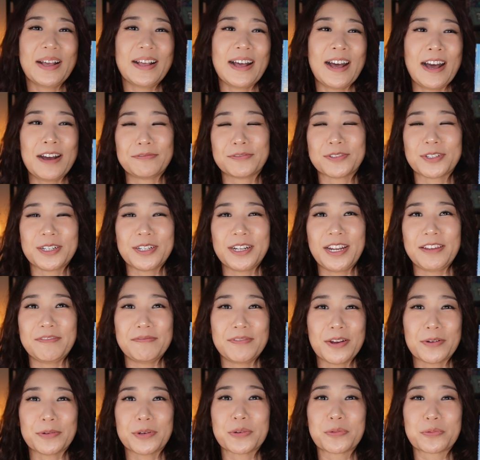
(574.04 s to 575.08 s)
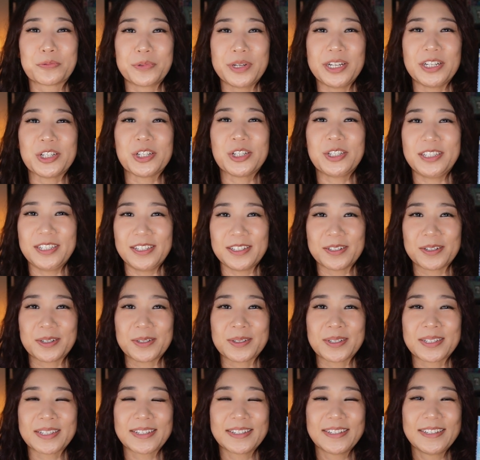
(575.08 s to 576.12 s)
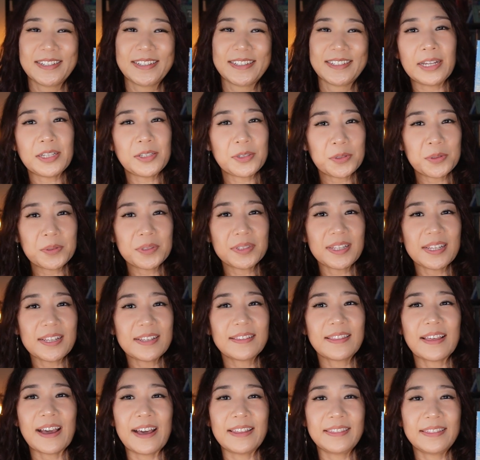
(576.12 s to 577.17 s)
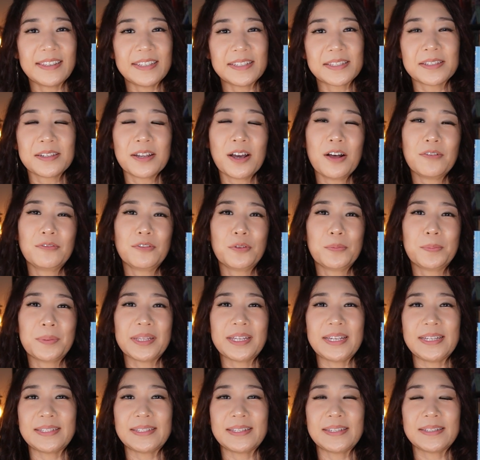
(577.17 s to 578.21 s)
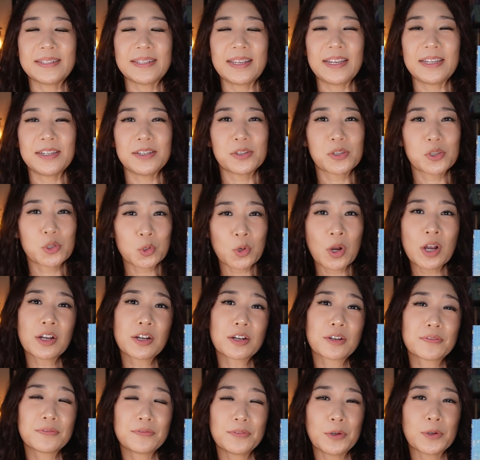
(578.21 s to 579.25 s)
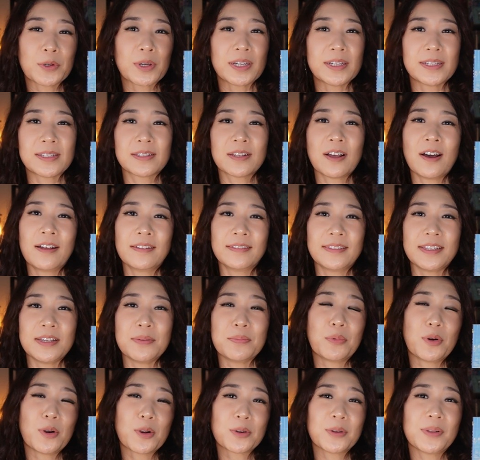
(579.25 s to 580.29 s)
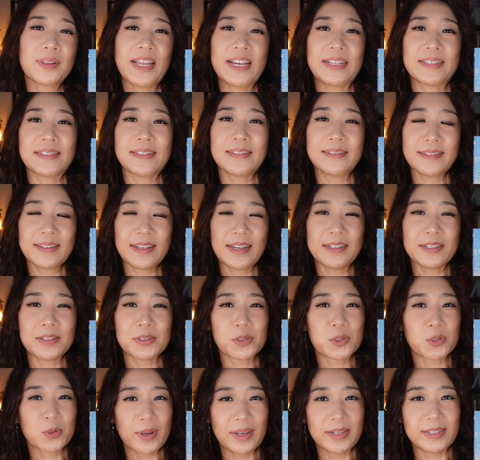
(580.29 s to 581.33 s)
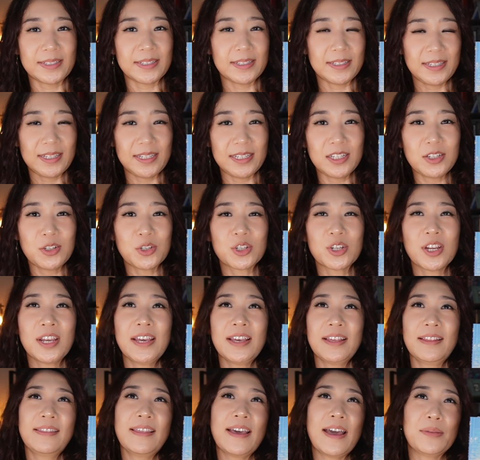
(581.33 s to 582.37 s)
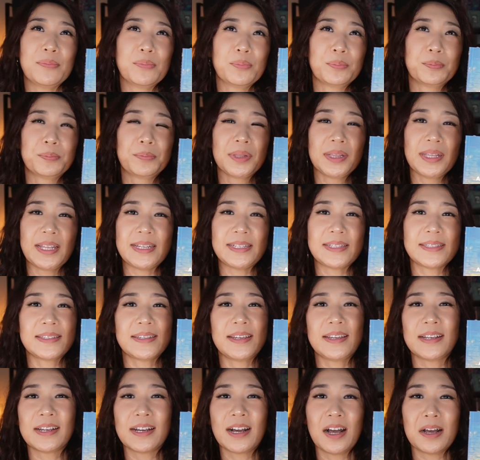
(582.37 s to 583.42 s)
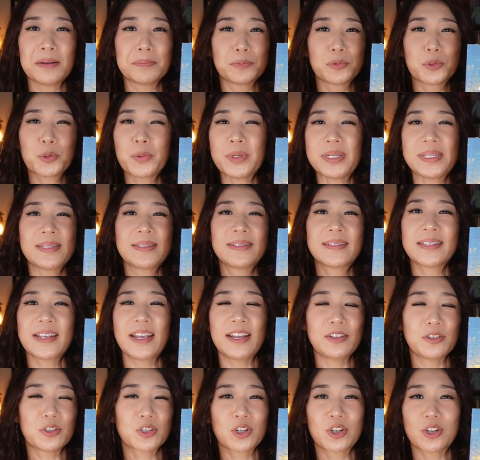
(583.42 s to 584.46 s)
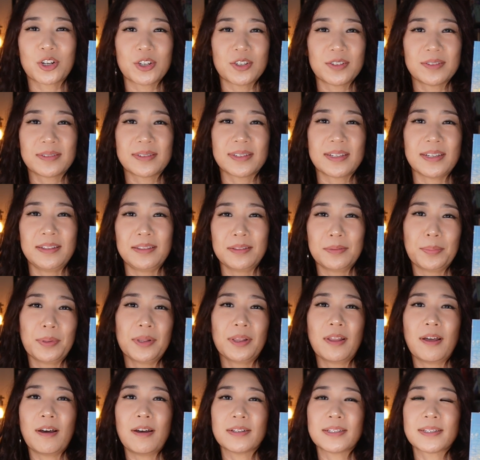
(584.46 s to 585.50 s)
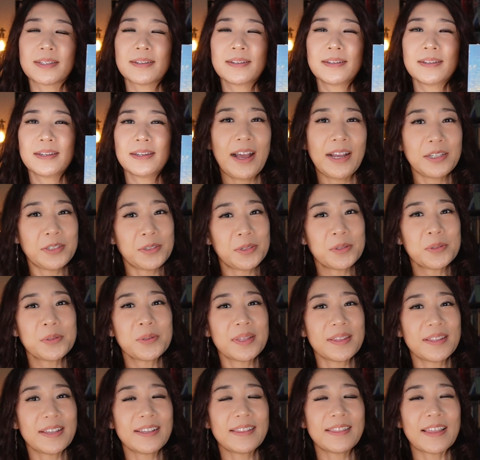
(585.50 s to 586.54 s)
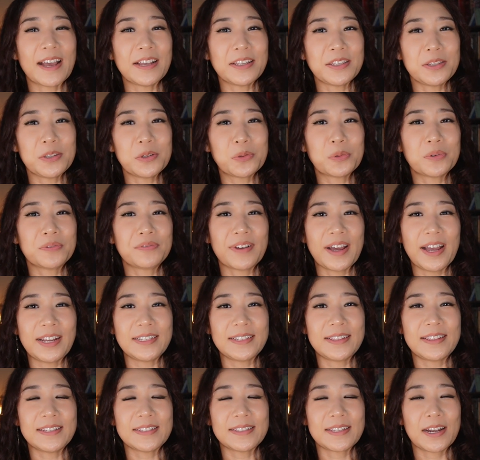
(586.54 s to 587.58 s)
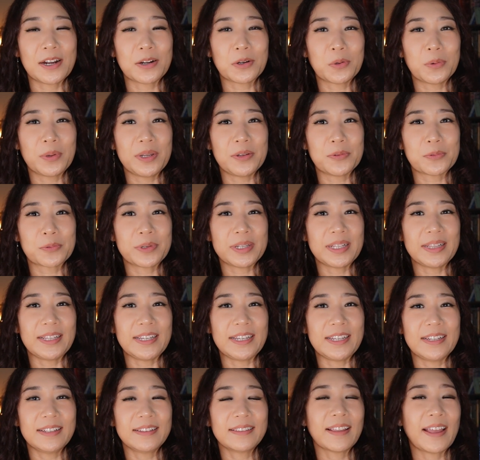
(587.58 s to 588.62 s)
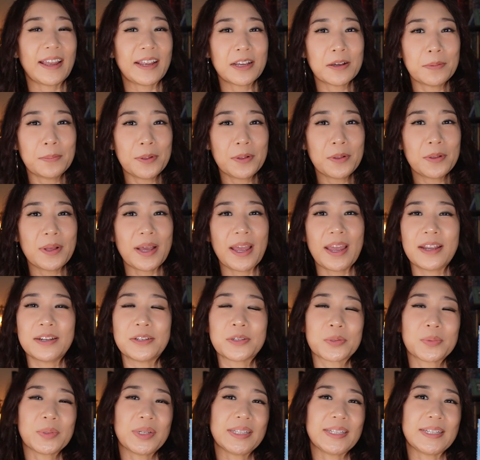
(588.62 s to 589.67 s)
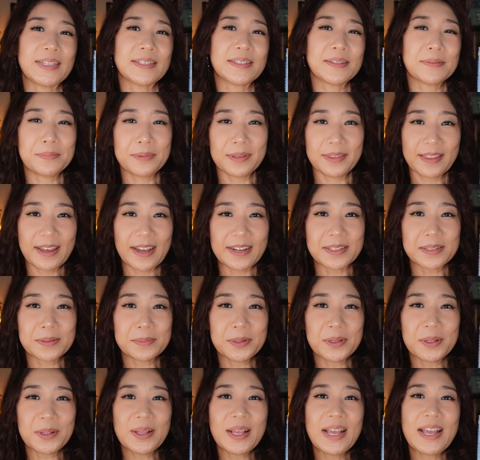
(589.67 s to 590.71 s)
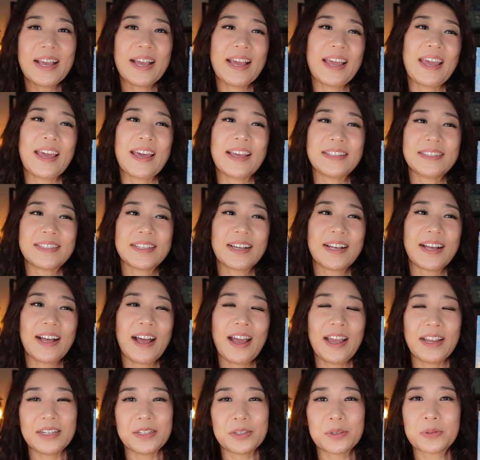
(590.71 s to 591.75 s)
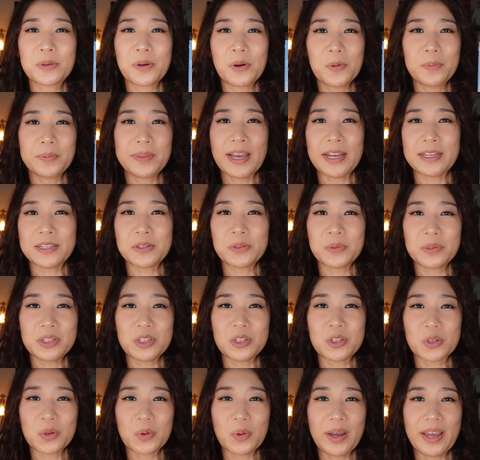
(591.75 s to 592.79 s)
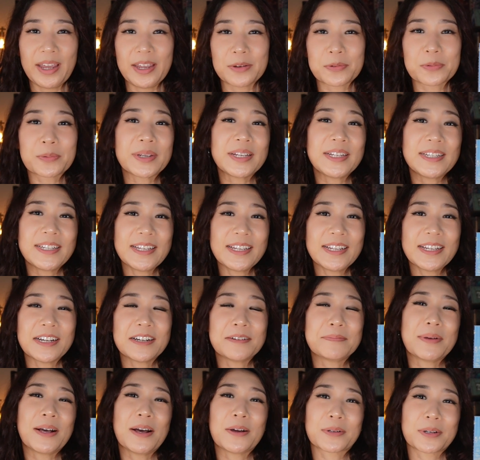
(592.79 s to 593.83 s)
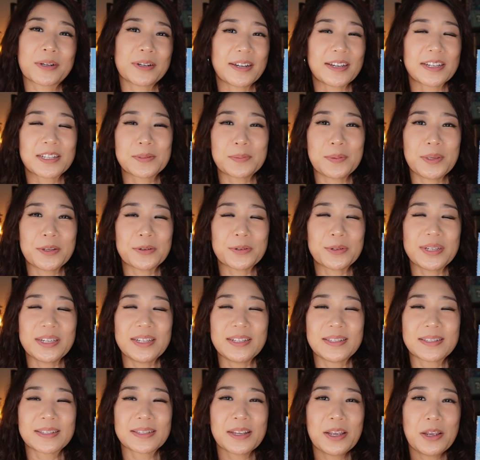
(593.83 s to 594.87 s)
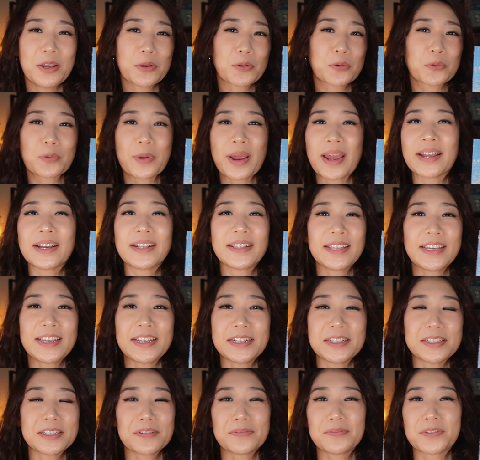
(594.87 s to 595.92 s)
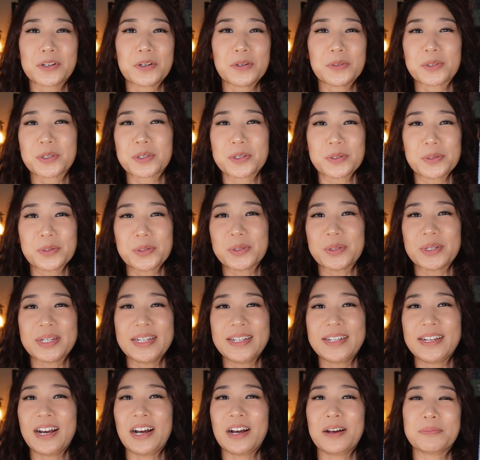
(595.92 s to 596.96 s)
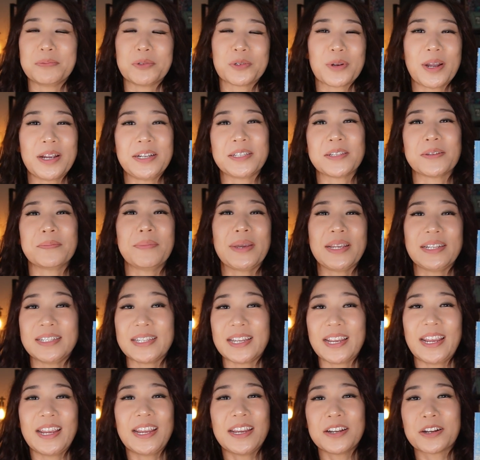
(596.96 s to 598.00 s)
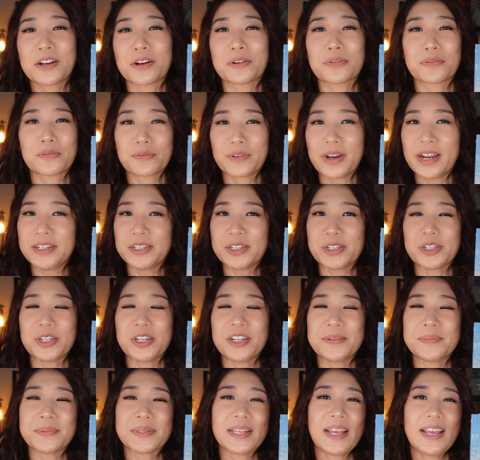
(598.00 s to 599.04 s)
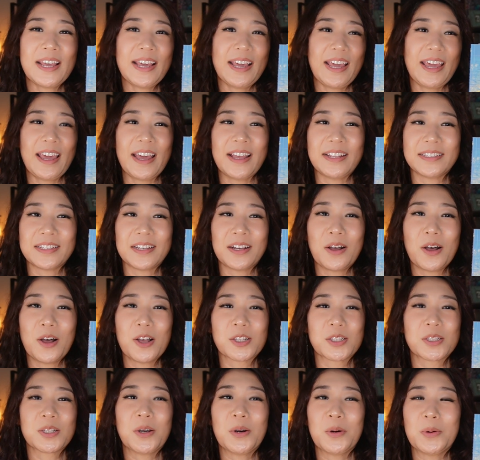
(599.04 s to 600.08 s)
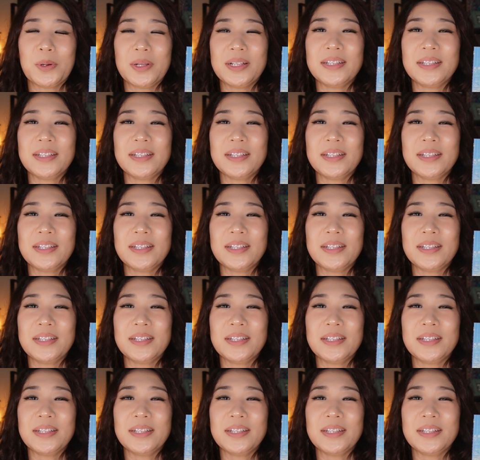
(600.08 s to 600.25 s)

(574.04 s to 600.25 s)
after a very rich dessert. I do think that this novel places a stronger focus on the moral lessons that it's trying to teach than placing twists and turns in the plot. I do think that you will find this heroine really likable and really sympathizable, and I do hope that you enjoy reading about her experience wrangling difficult children, trying to maintain her friendships, and also